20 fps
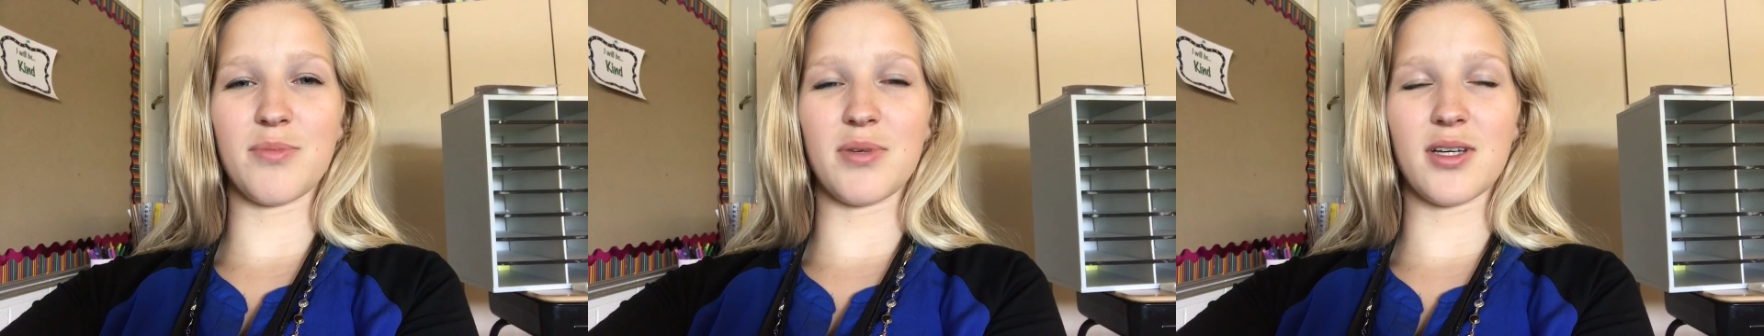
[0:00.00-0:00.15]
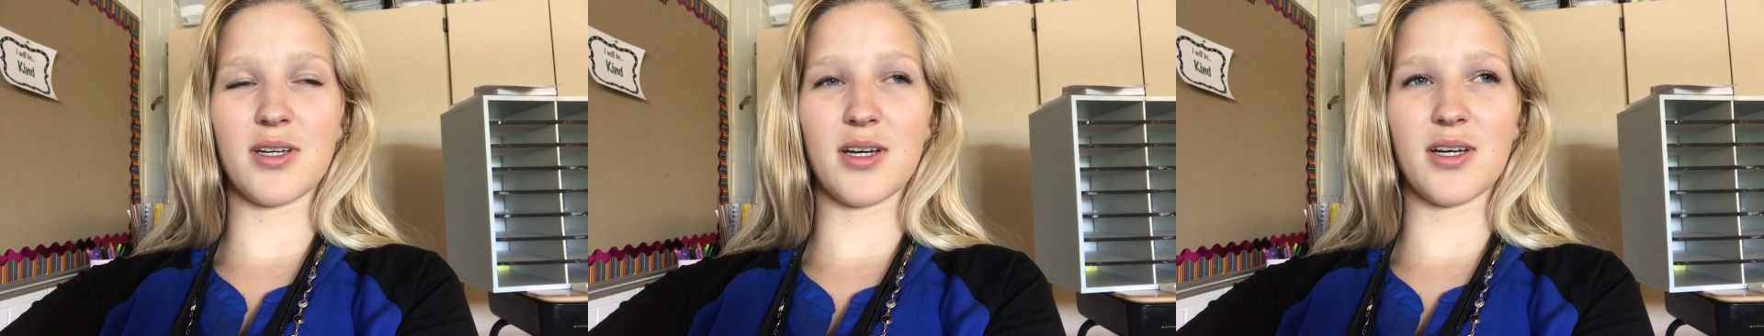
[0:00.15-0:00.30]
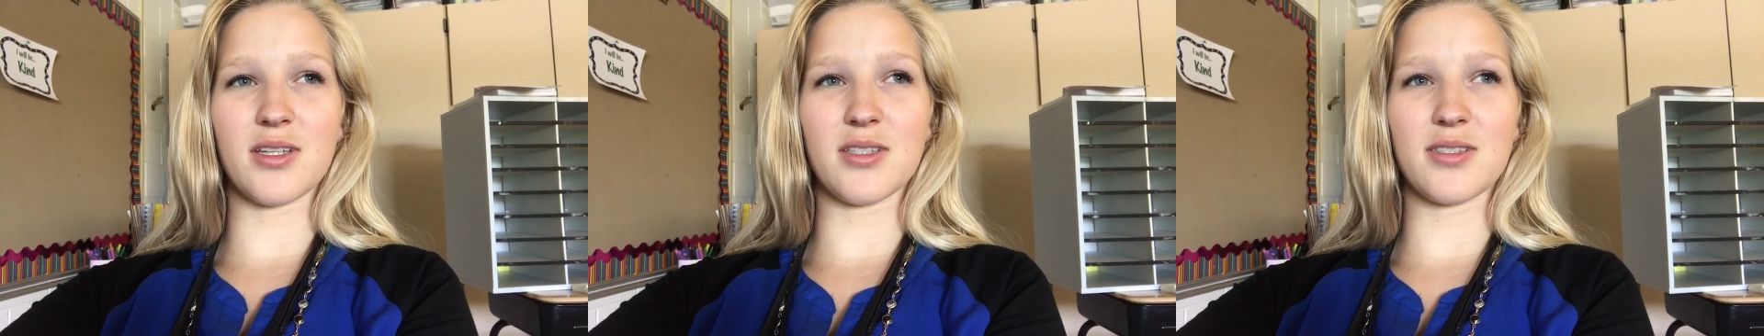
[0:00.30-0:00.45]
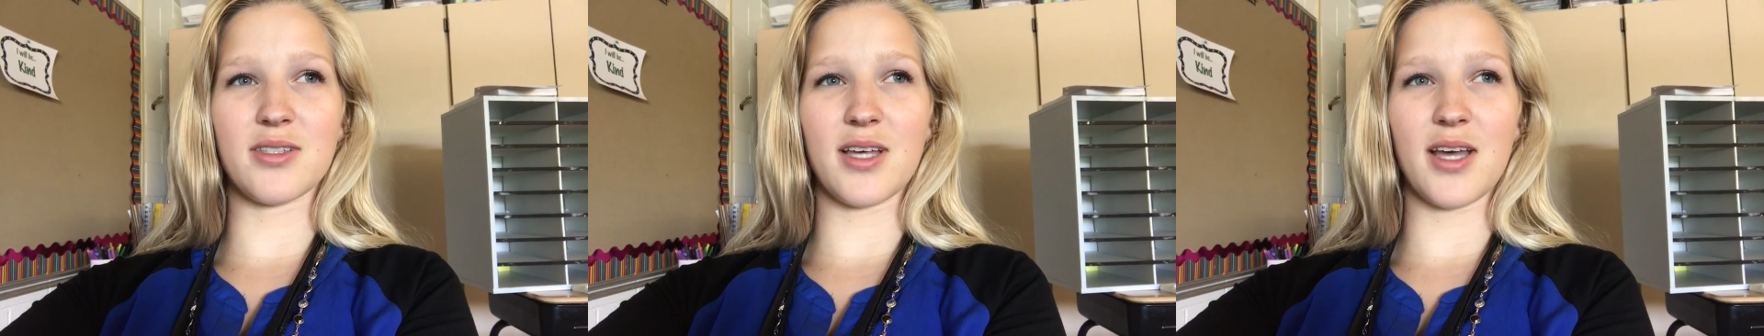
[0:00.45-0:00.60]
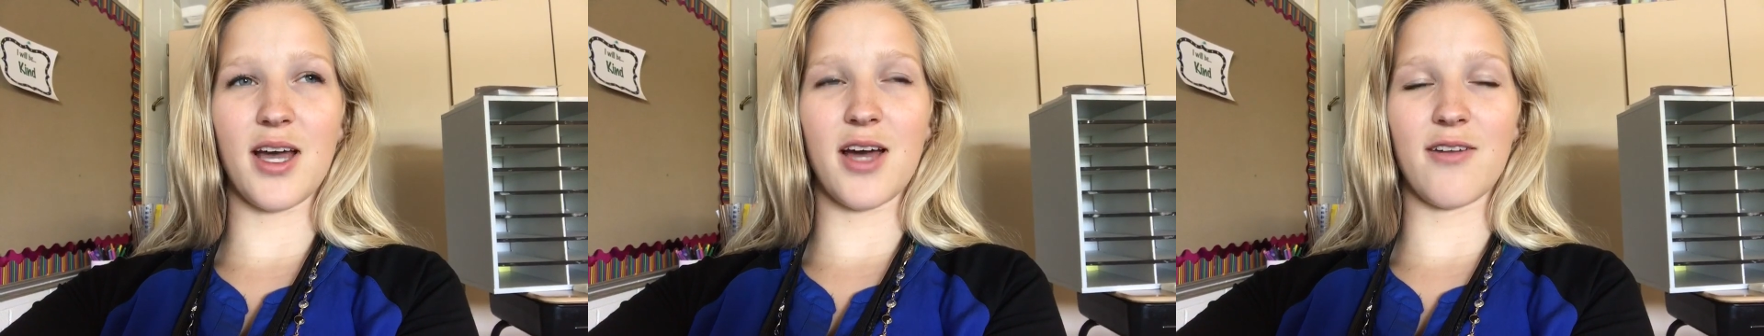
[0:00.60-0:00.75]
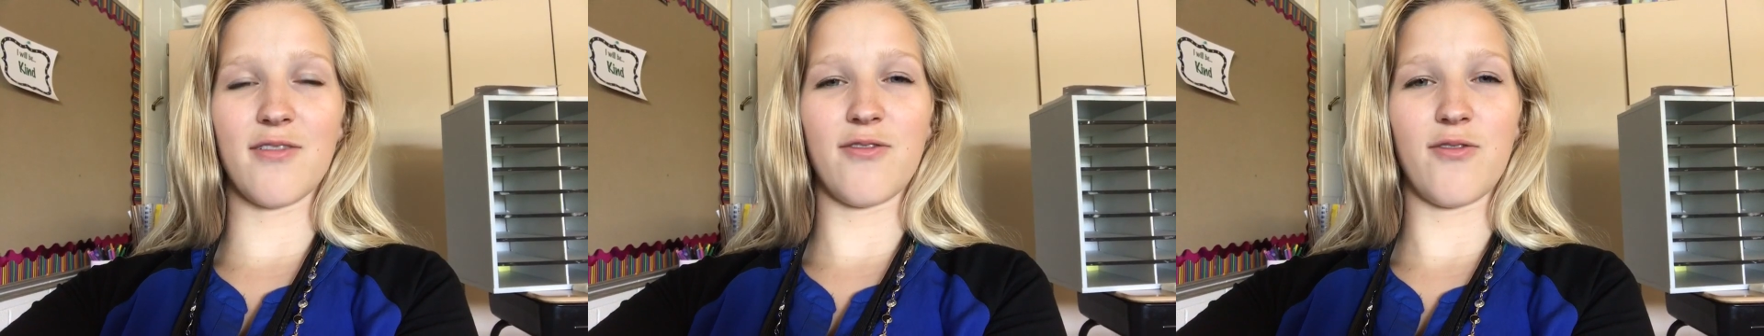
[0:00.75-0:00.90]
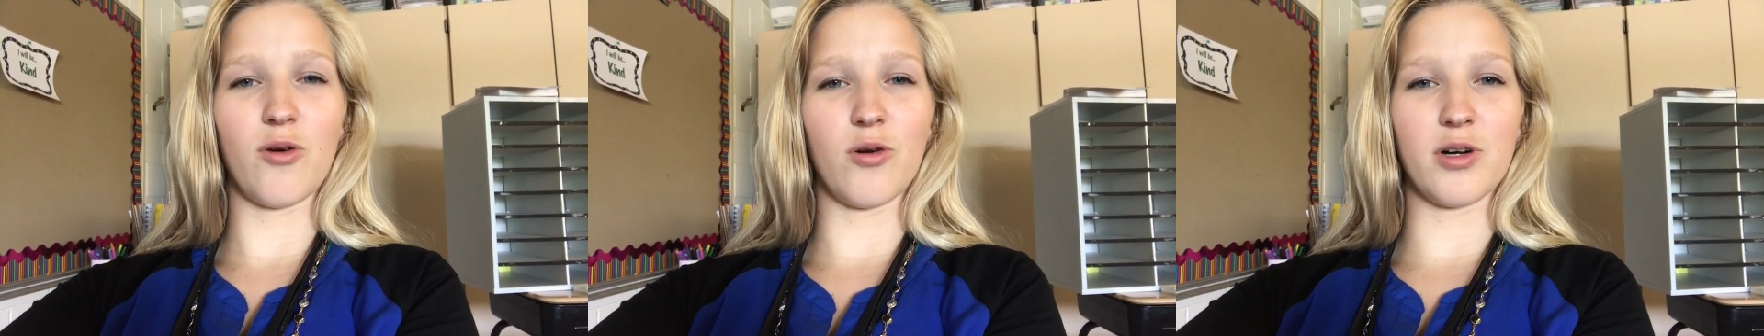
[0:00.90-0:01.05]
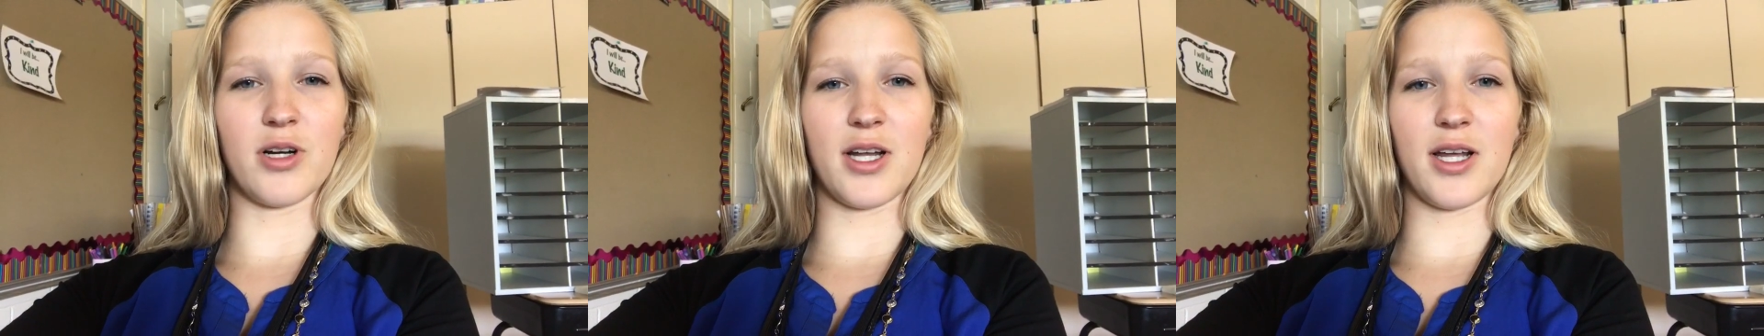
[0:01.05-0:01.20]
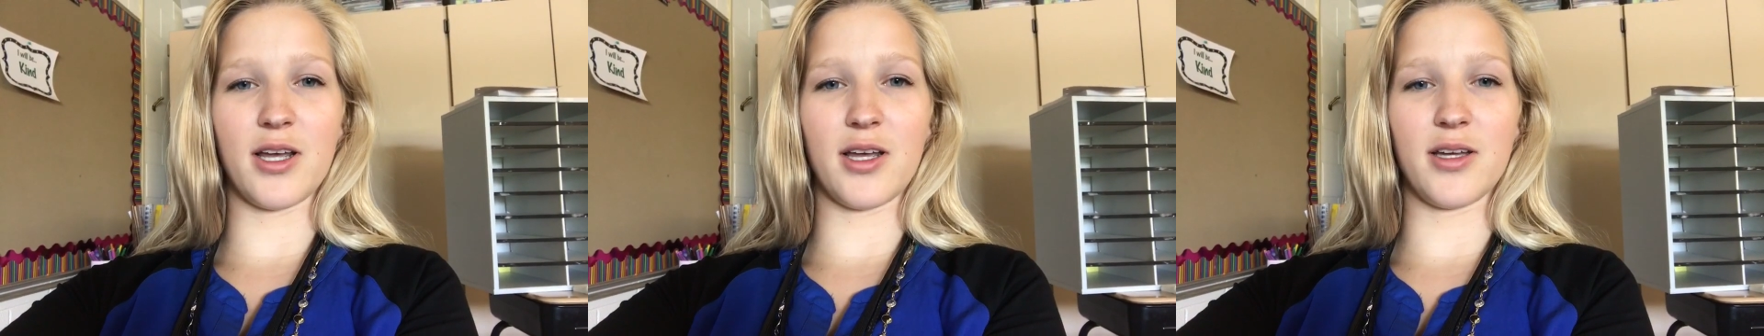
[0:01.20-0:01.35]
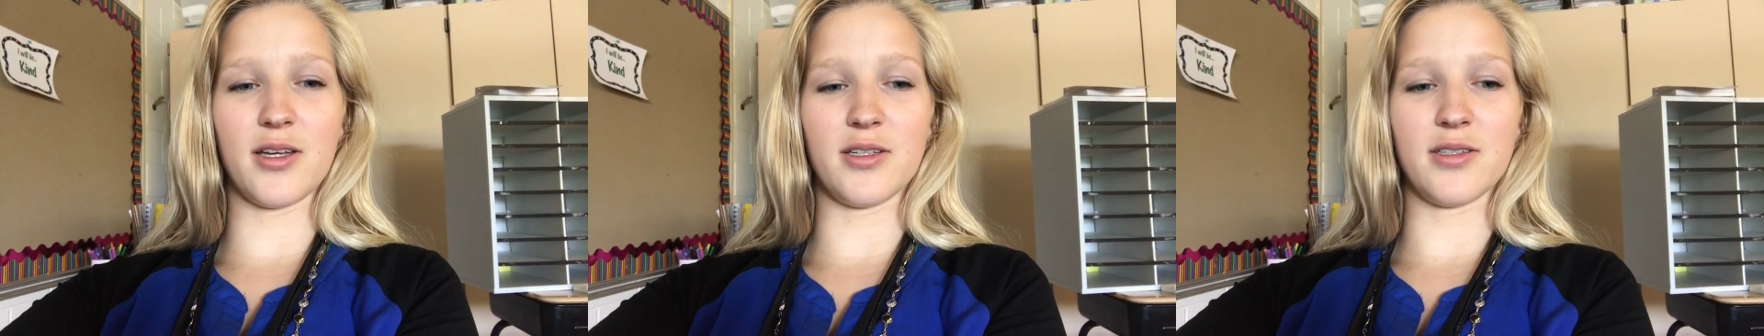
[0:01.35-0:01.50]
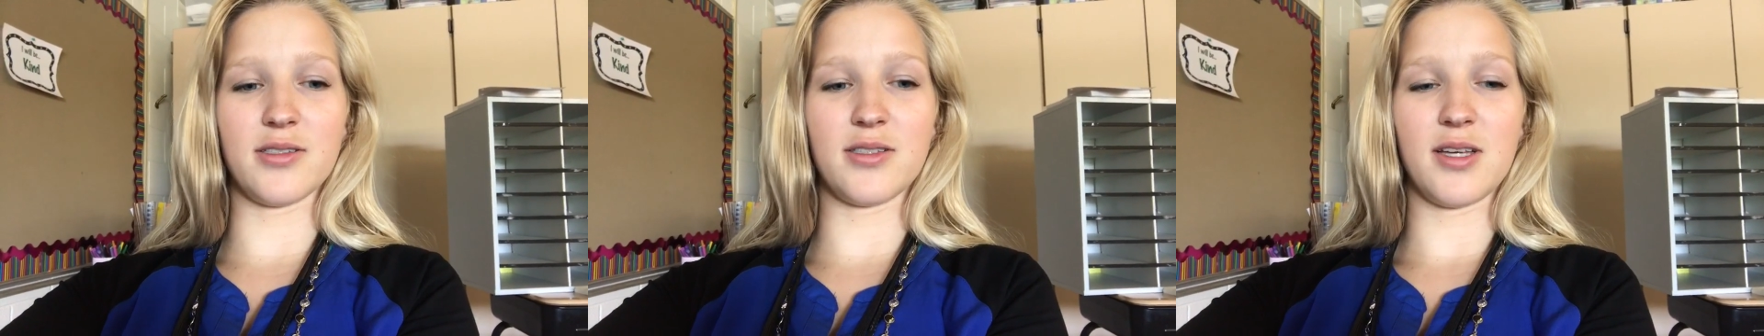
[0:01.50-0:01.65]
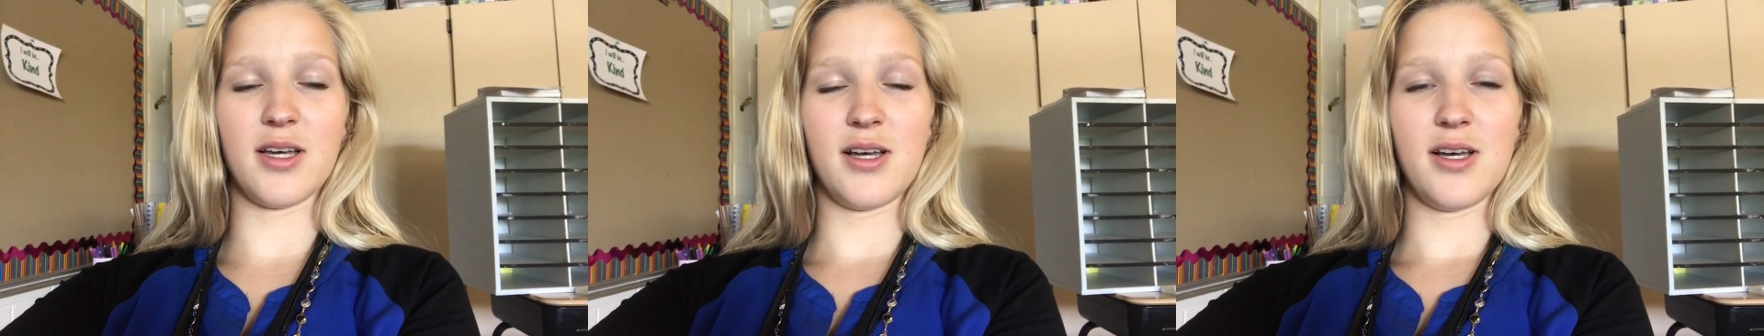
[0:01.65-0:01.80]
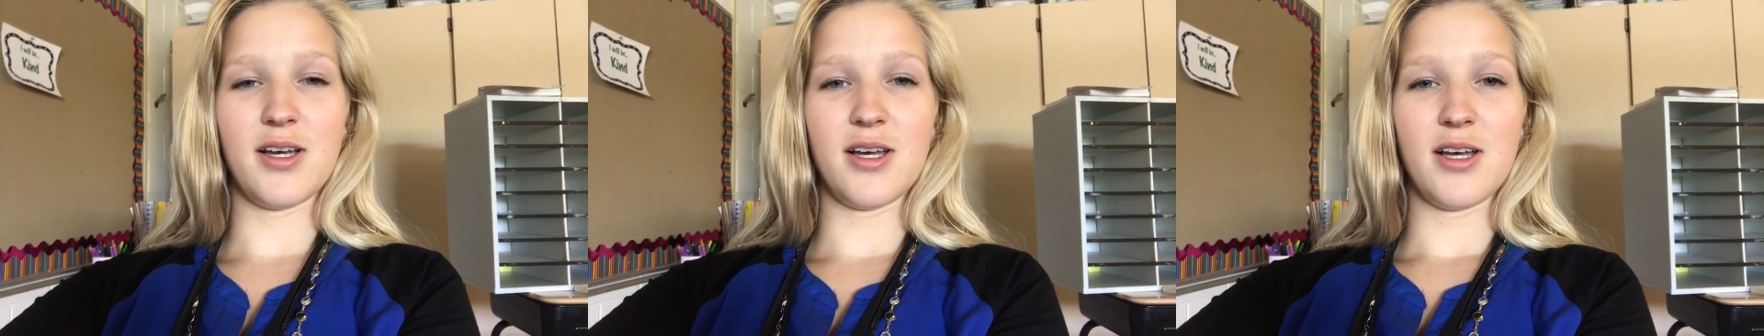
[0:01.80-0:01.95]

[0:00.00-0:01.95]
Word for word: because they had four days